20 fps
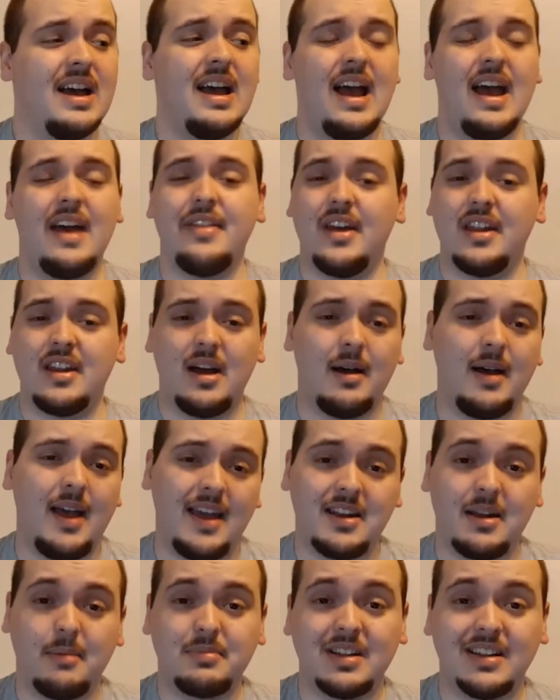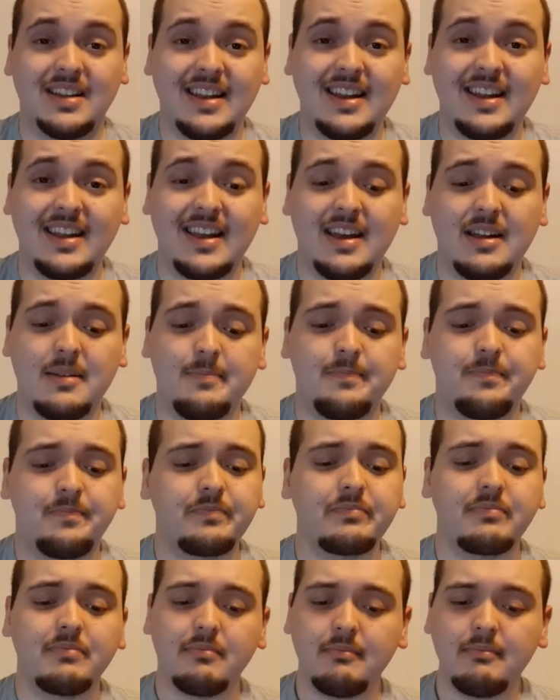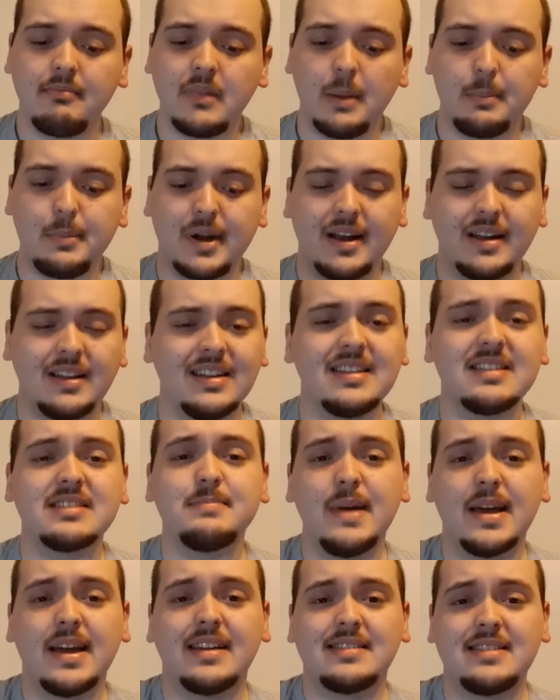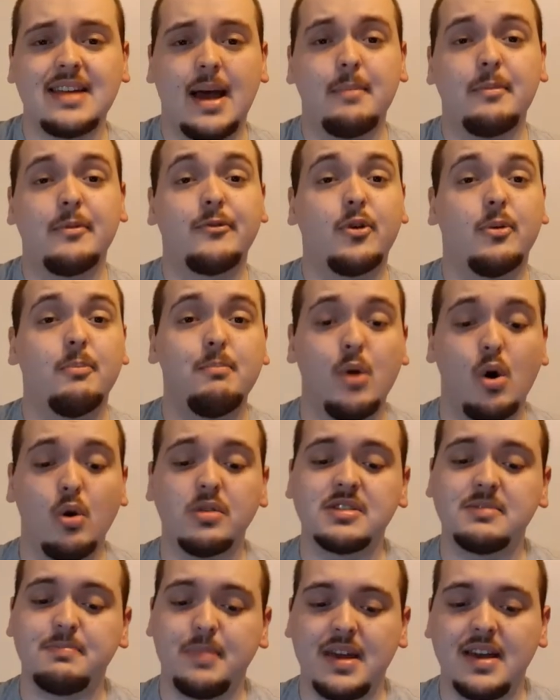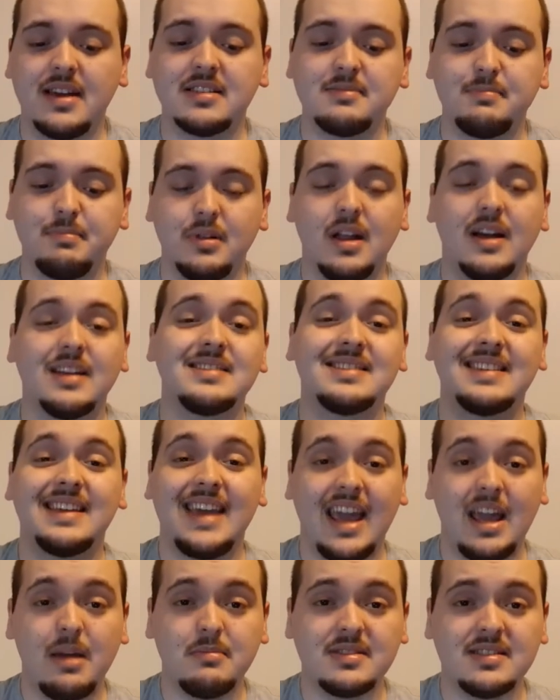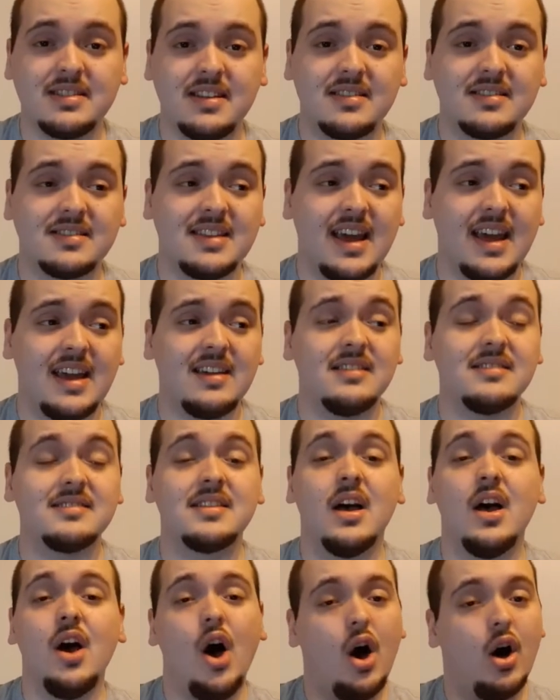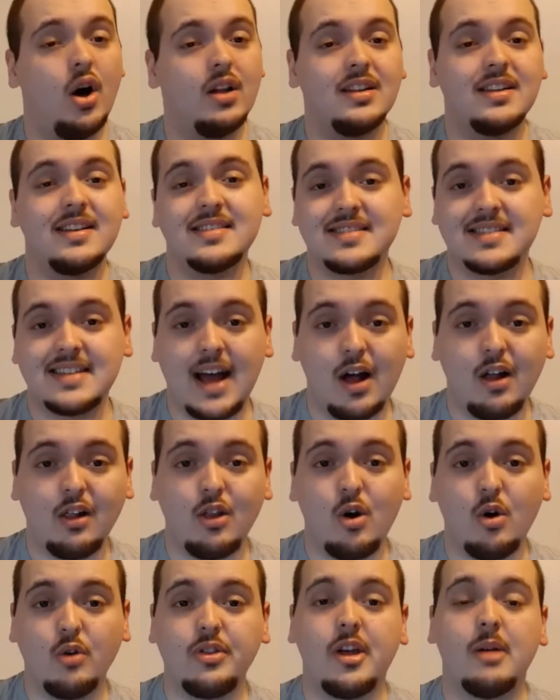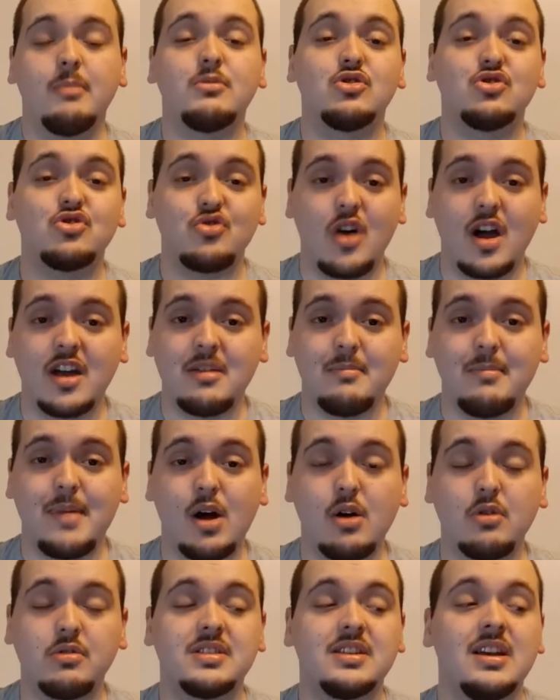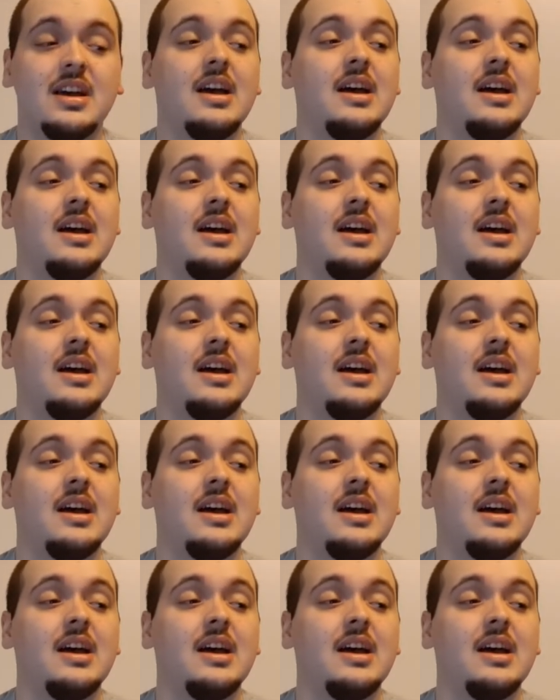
and then uh, end up deleting it. But I at least make attempt for most PS Plus games these days. I'll at least download them, try them out,